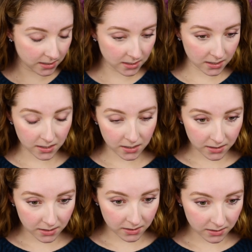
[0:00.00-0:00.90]

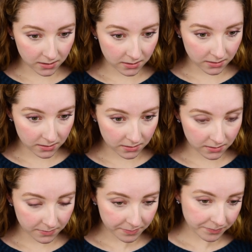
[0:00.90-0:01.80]

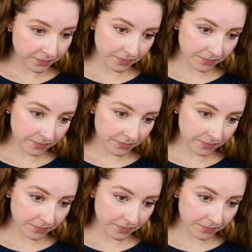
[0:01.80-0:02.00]
(silence)